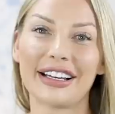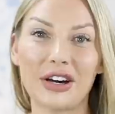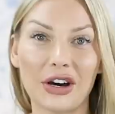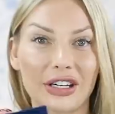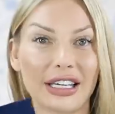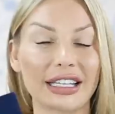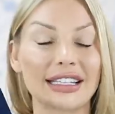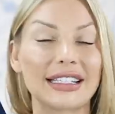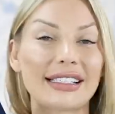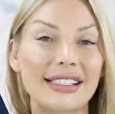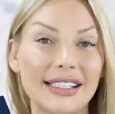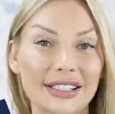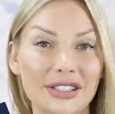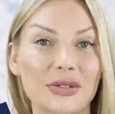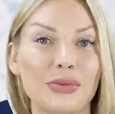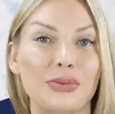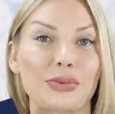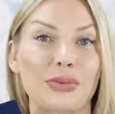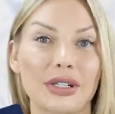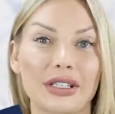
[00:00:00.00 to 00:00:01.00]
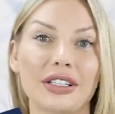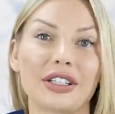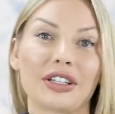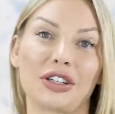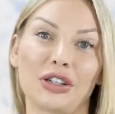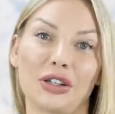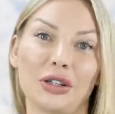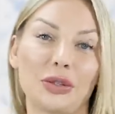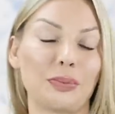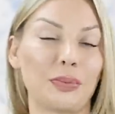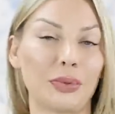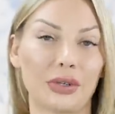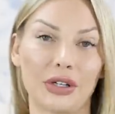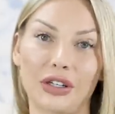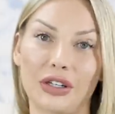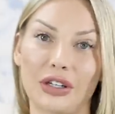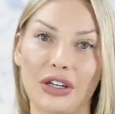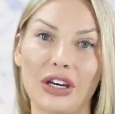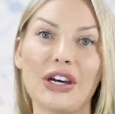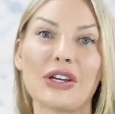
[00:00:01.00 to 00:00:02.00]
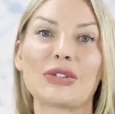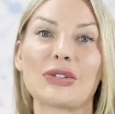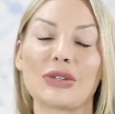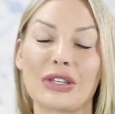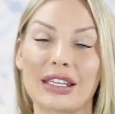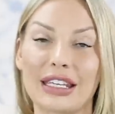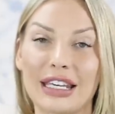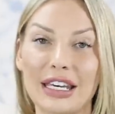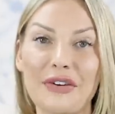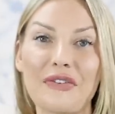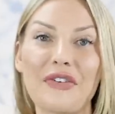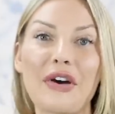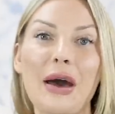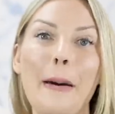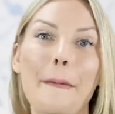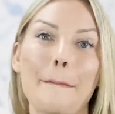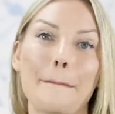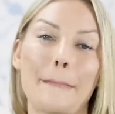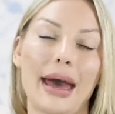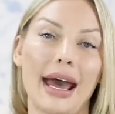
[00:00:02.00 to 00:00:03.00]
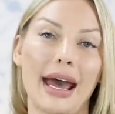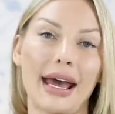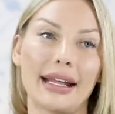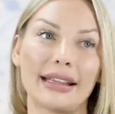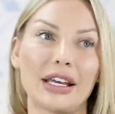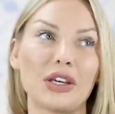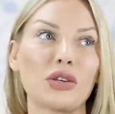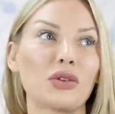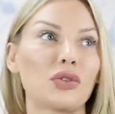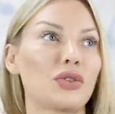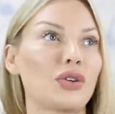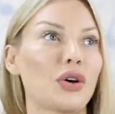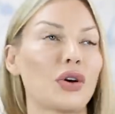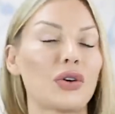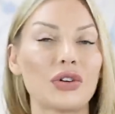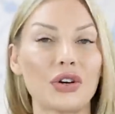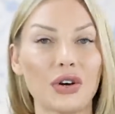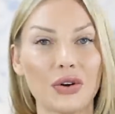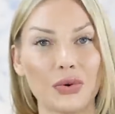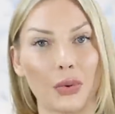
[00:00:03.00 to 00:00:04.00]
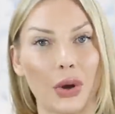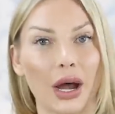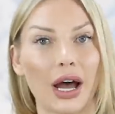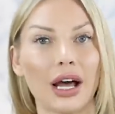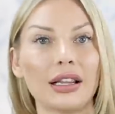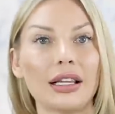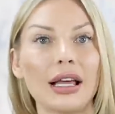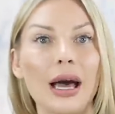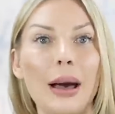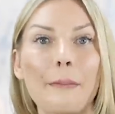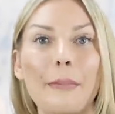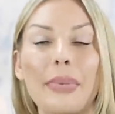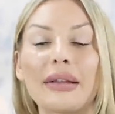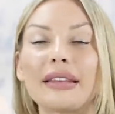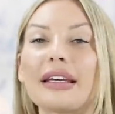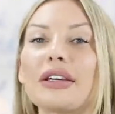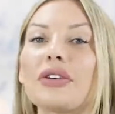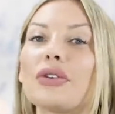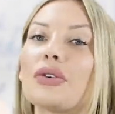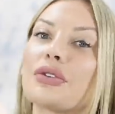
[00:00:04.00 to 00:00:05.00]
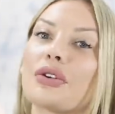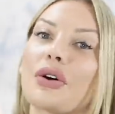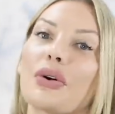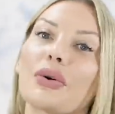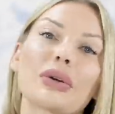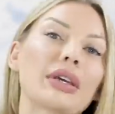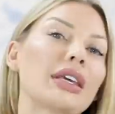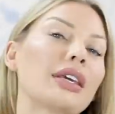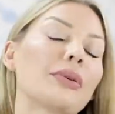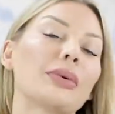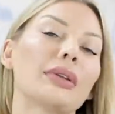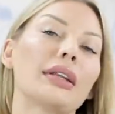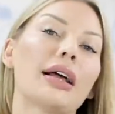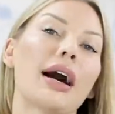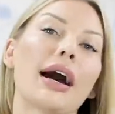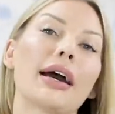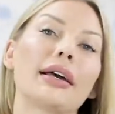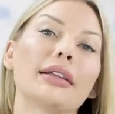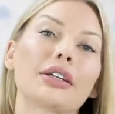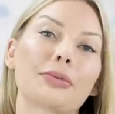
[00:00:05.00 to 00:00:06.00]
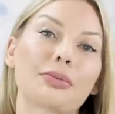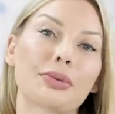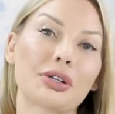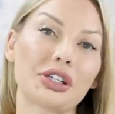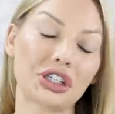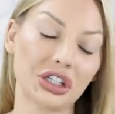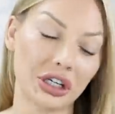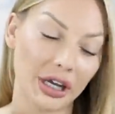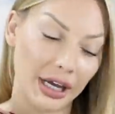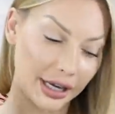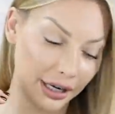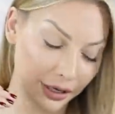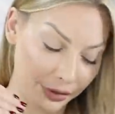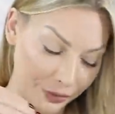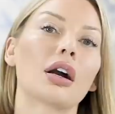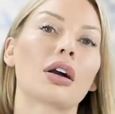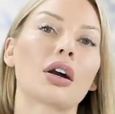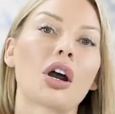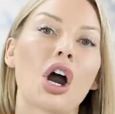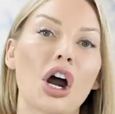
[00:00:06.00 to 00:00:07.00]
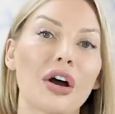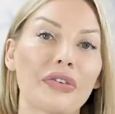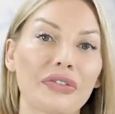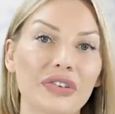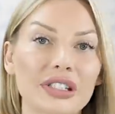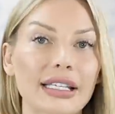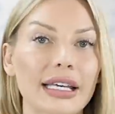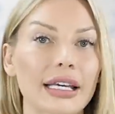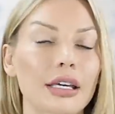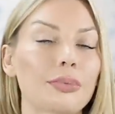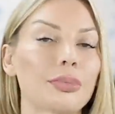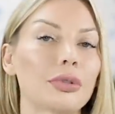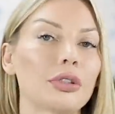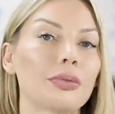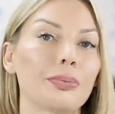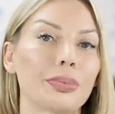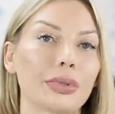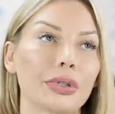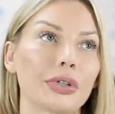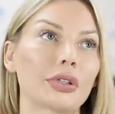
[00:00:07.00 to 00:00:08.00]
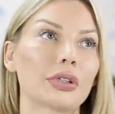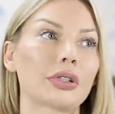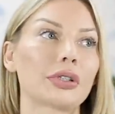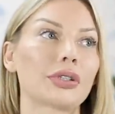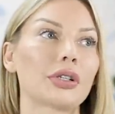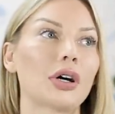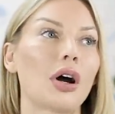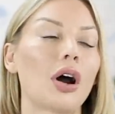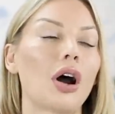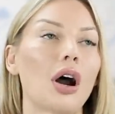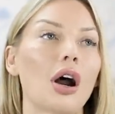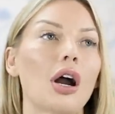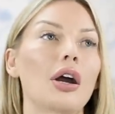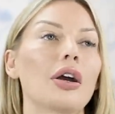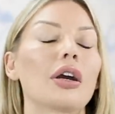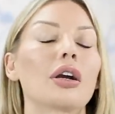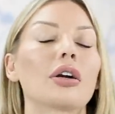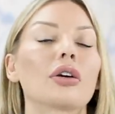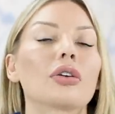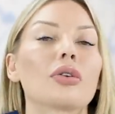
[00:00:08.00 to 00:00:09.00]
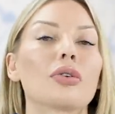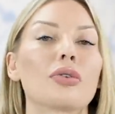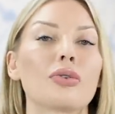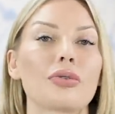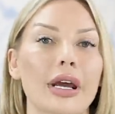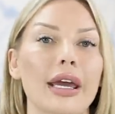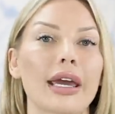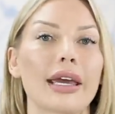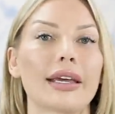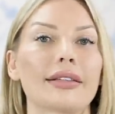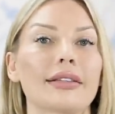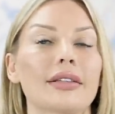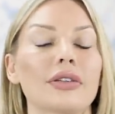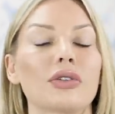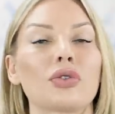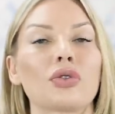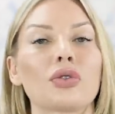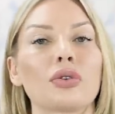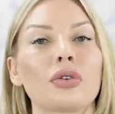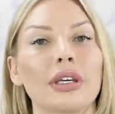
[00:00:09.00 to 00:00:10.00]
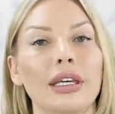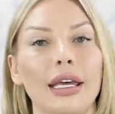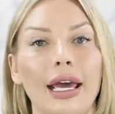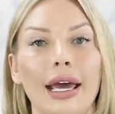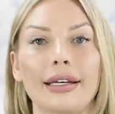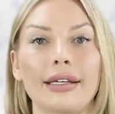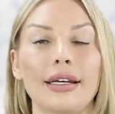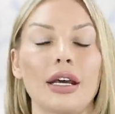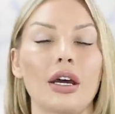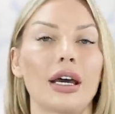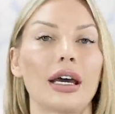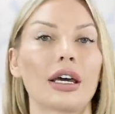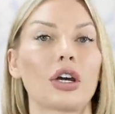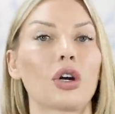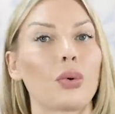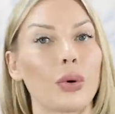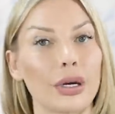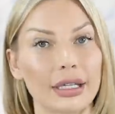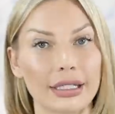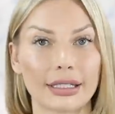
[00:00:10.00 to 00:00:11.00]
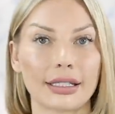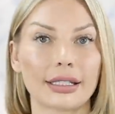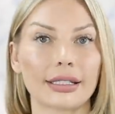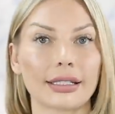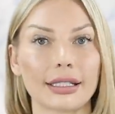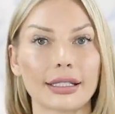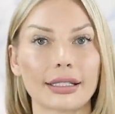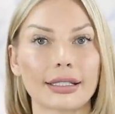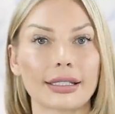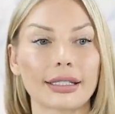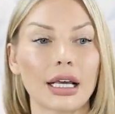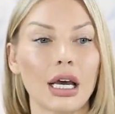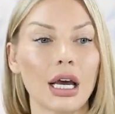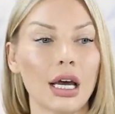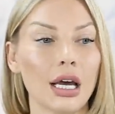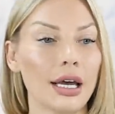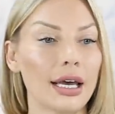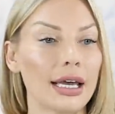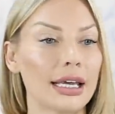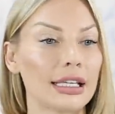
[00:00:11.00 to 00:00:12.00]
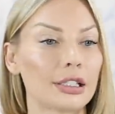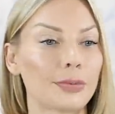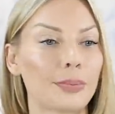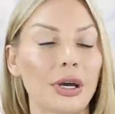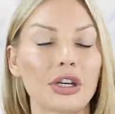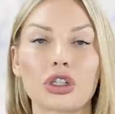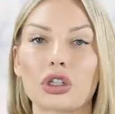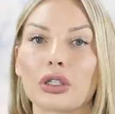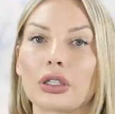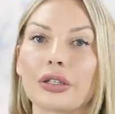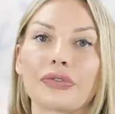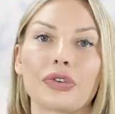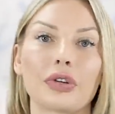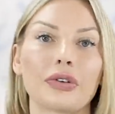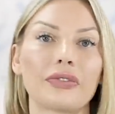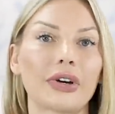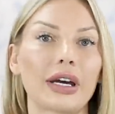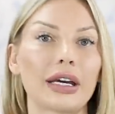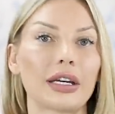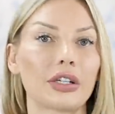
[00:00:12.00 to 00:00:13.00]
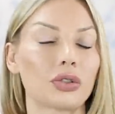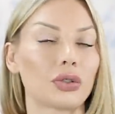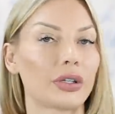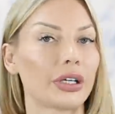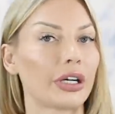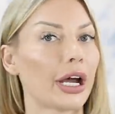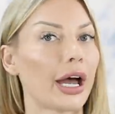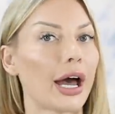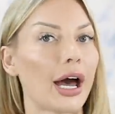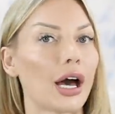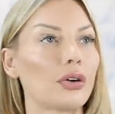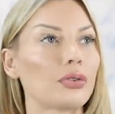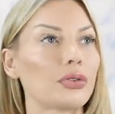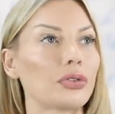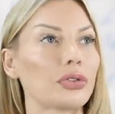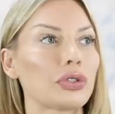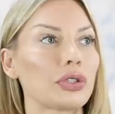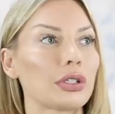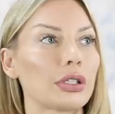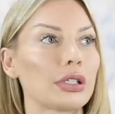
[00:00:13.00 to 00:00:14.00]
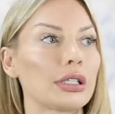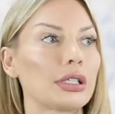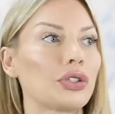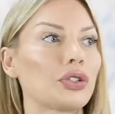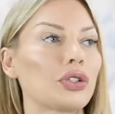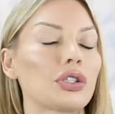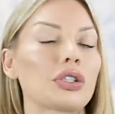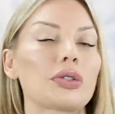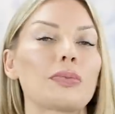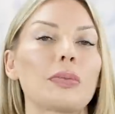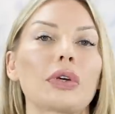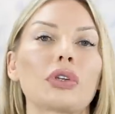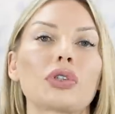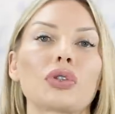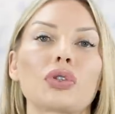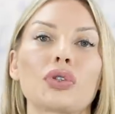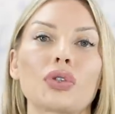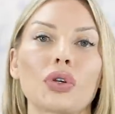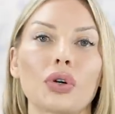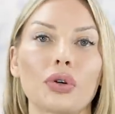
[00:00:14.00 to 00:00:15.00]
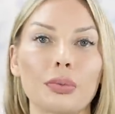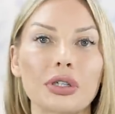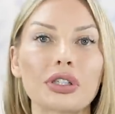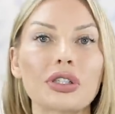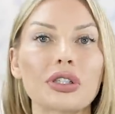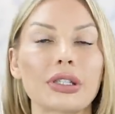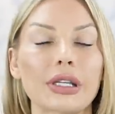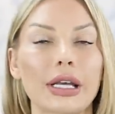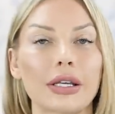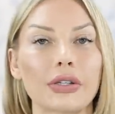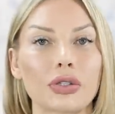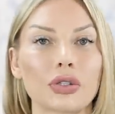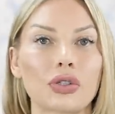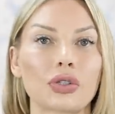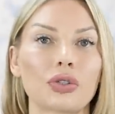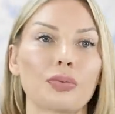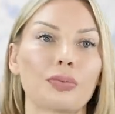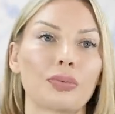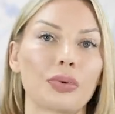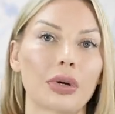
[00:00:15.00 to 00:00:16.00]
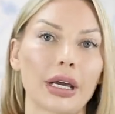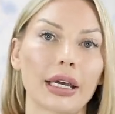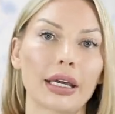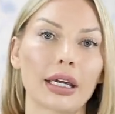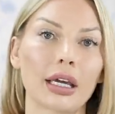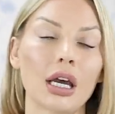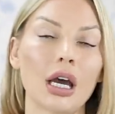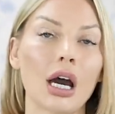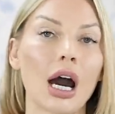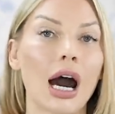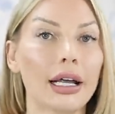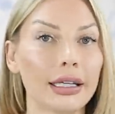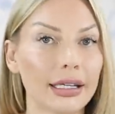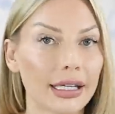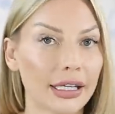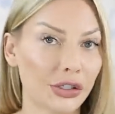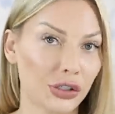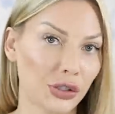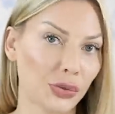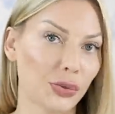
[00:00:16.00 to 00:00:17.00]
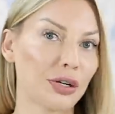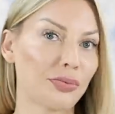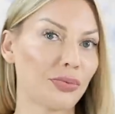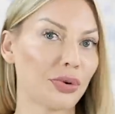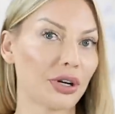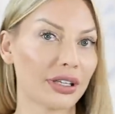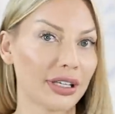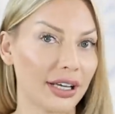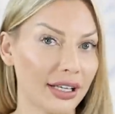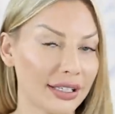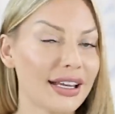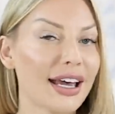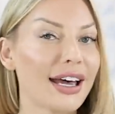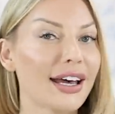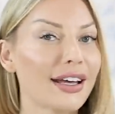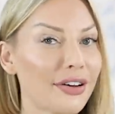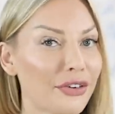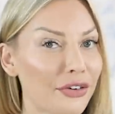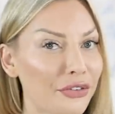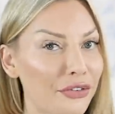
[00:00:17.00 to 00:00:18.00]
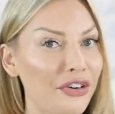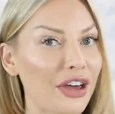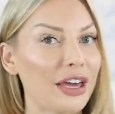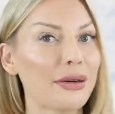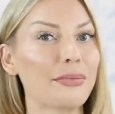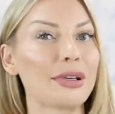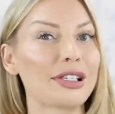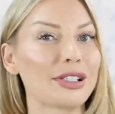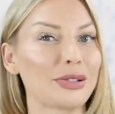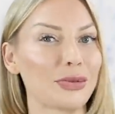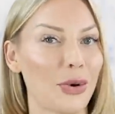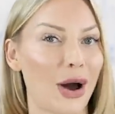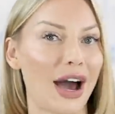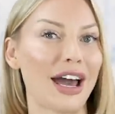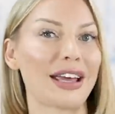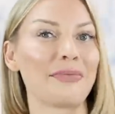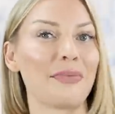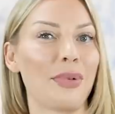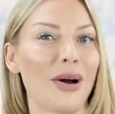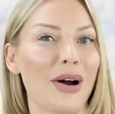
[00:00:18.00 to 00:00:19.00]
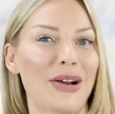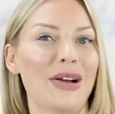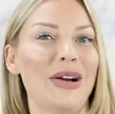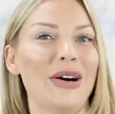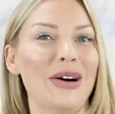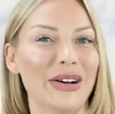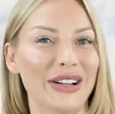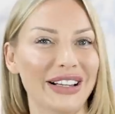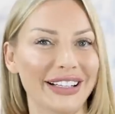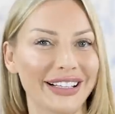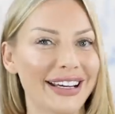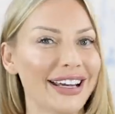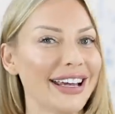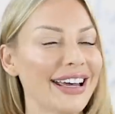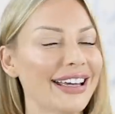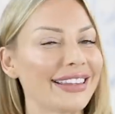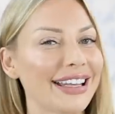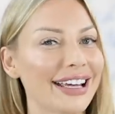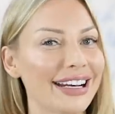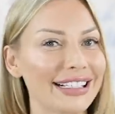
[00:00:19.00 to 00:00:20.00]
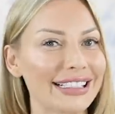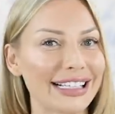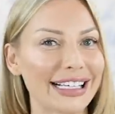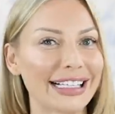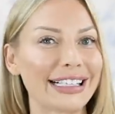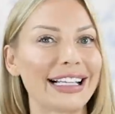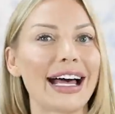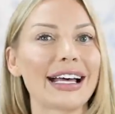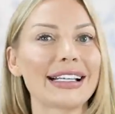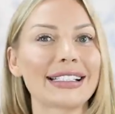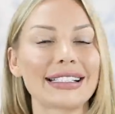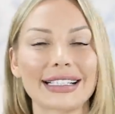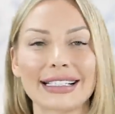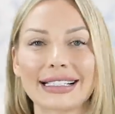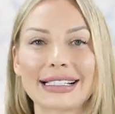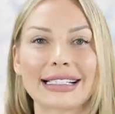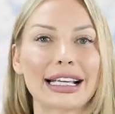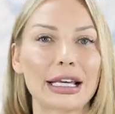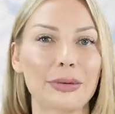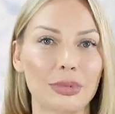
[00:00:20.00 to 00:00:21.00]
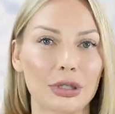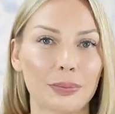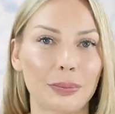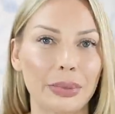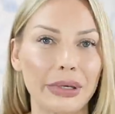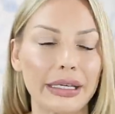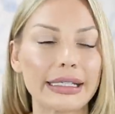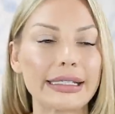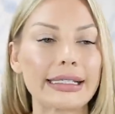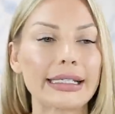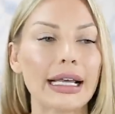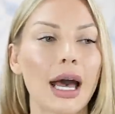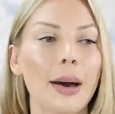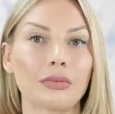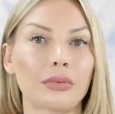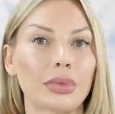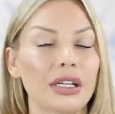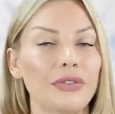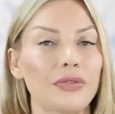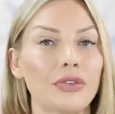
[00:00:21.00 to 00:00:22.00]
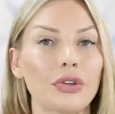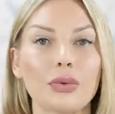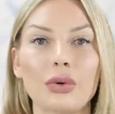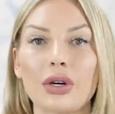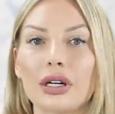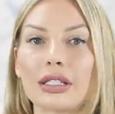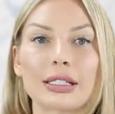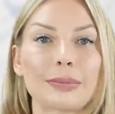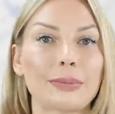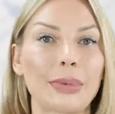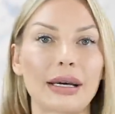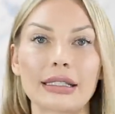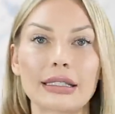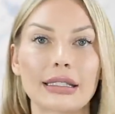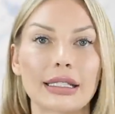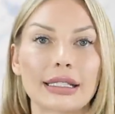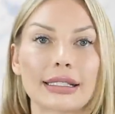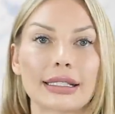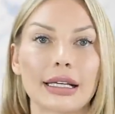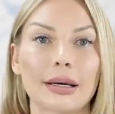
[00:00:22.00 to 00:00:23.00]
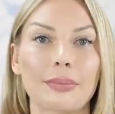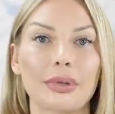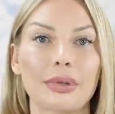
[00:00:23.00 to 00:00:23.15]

Okay, this is a really good book to give a man that you don't know well, but that you know he will highly appreciate. Coffee table books are great to get acquaintances, especially if you're invited to their house. This just makes so much sense to bring, unless you want to bring that famous wine bottle that is a classic staple piece. But if you want to spice things up a